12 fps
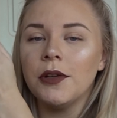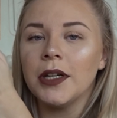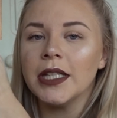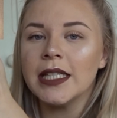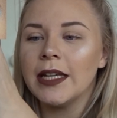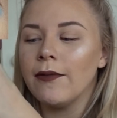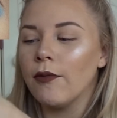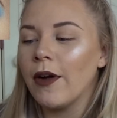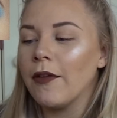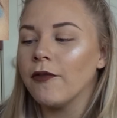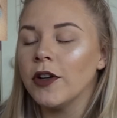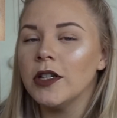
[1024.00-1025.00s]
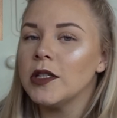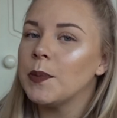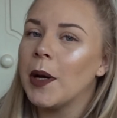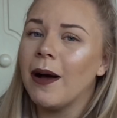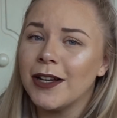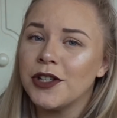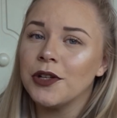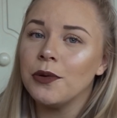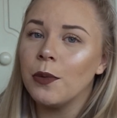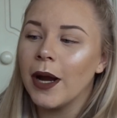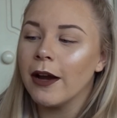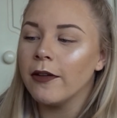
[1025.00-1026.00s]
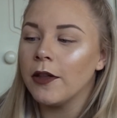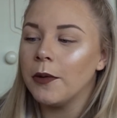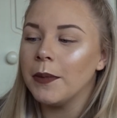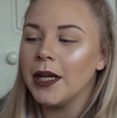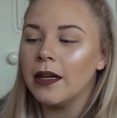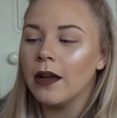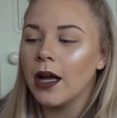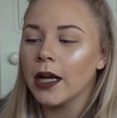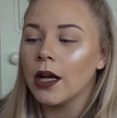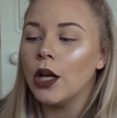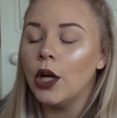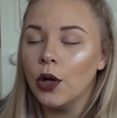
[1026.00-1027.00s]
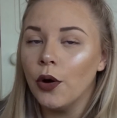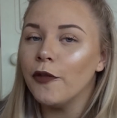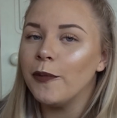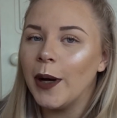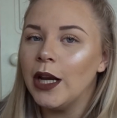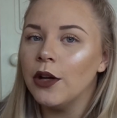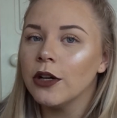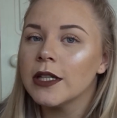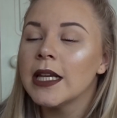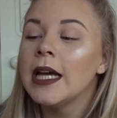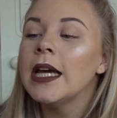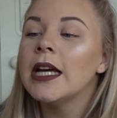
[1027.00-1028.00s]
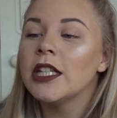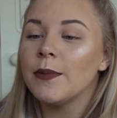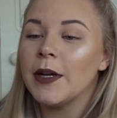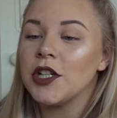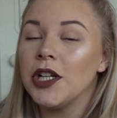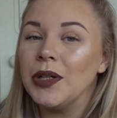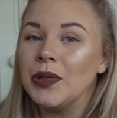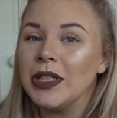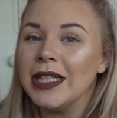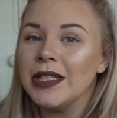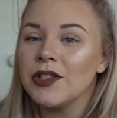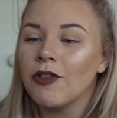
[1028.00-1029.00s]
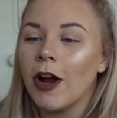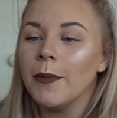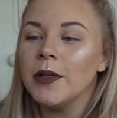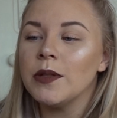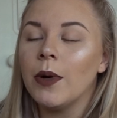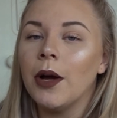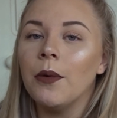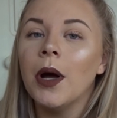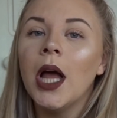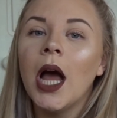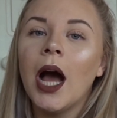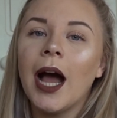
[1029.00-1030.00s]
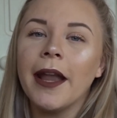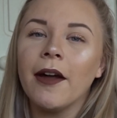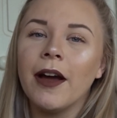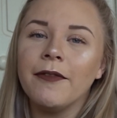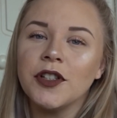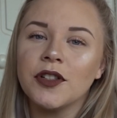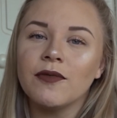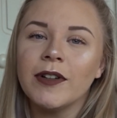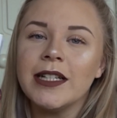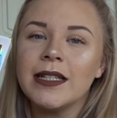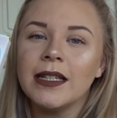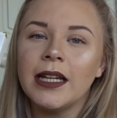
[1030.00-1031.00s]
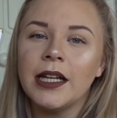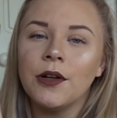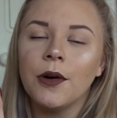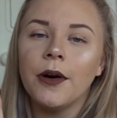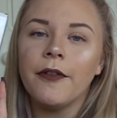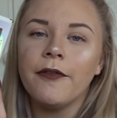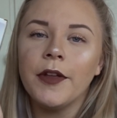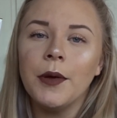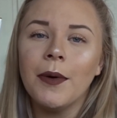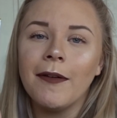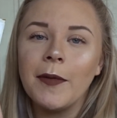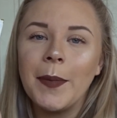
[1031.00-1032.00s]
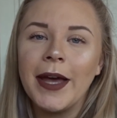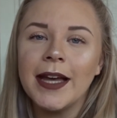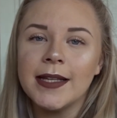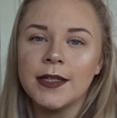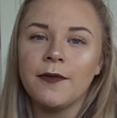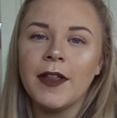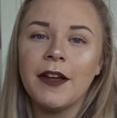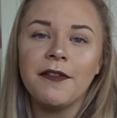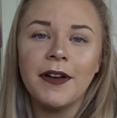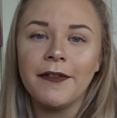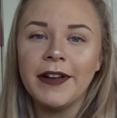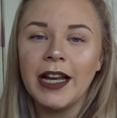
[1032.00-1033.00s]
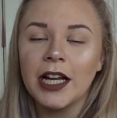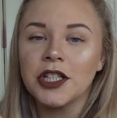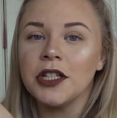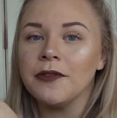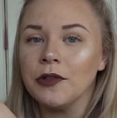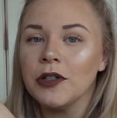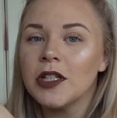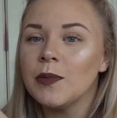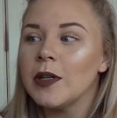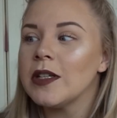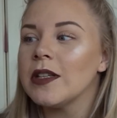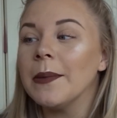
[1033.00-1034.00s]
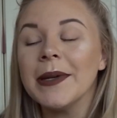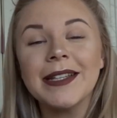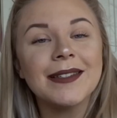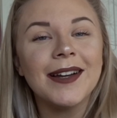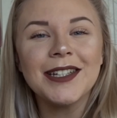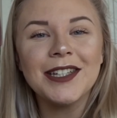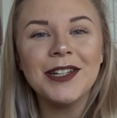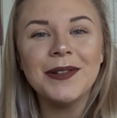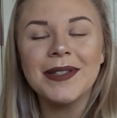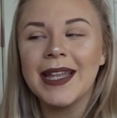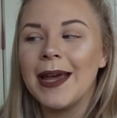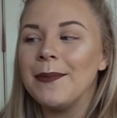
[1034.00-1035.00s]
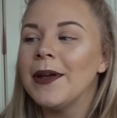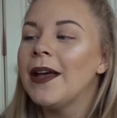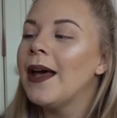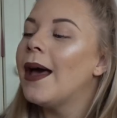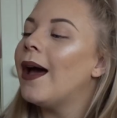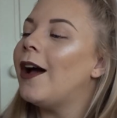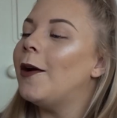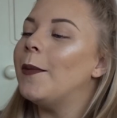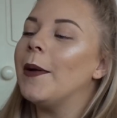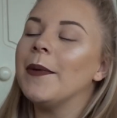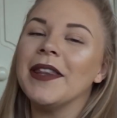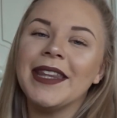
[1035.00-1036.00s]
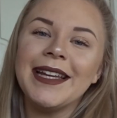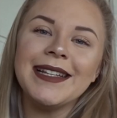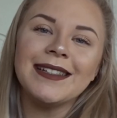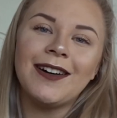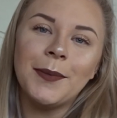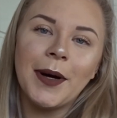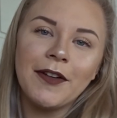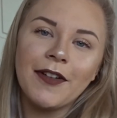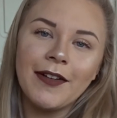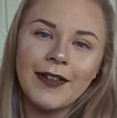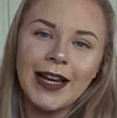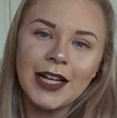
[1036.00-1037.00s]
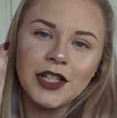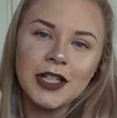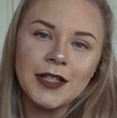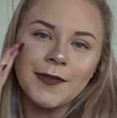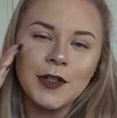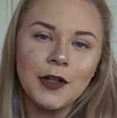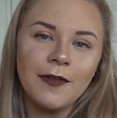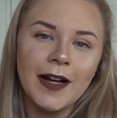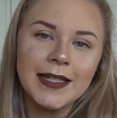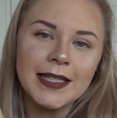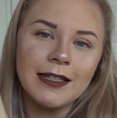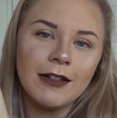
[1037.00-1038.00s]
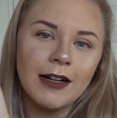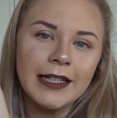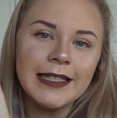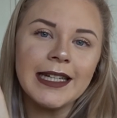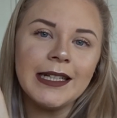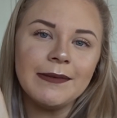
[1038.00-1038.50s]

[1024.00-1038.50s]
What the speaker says: so you can see for reference, but I do wear them in like a lot of my looks, especially on Instagram as well. And I've just recently got a few other pairs of their fluffy lashes for Christmas, so I'm excited to use them. But these are my favorite lashes of 2019.